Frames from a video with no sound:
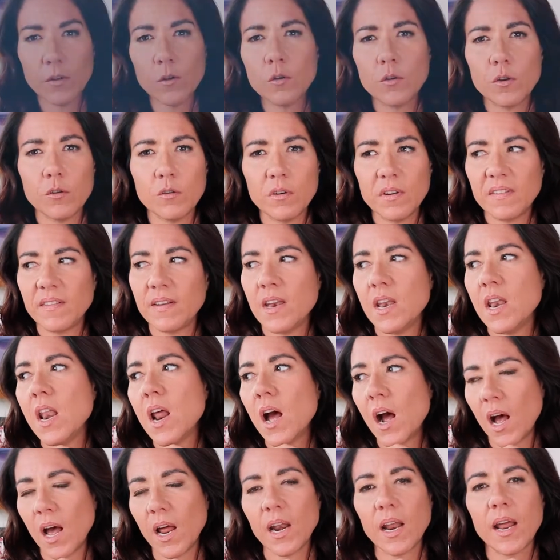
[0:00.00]
that you do does
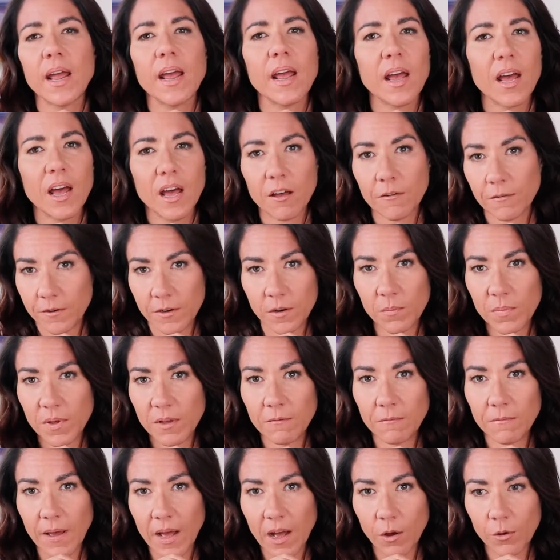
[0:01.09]
not have to
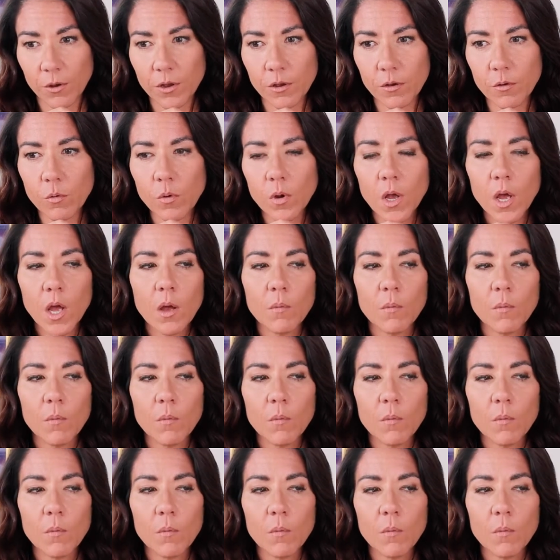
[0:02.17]
be value,